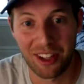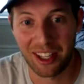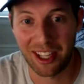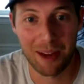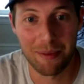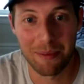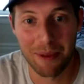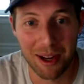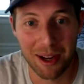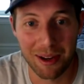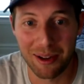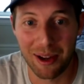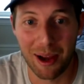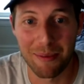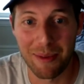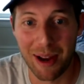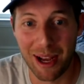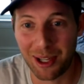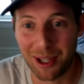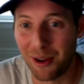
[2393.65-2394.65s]
Like, I'm not, I'm
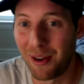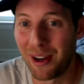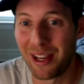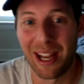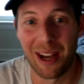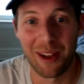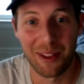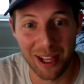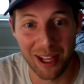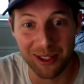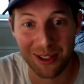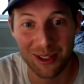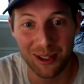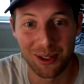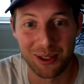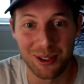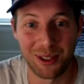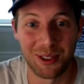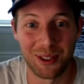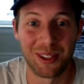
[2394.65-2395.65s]
not going down that
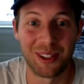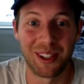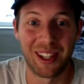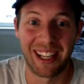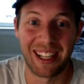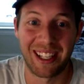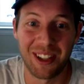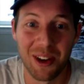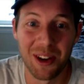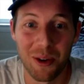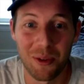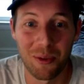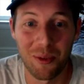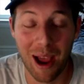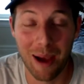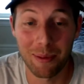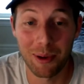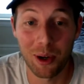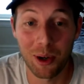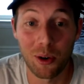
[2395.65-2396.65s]
social, like,
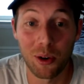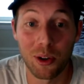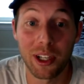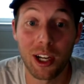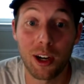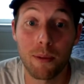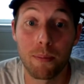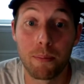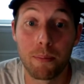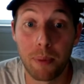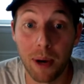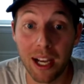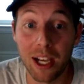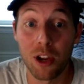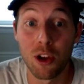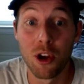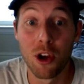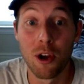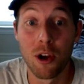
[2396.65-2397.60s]
rabbit hole here, but,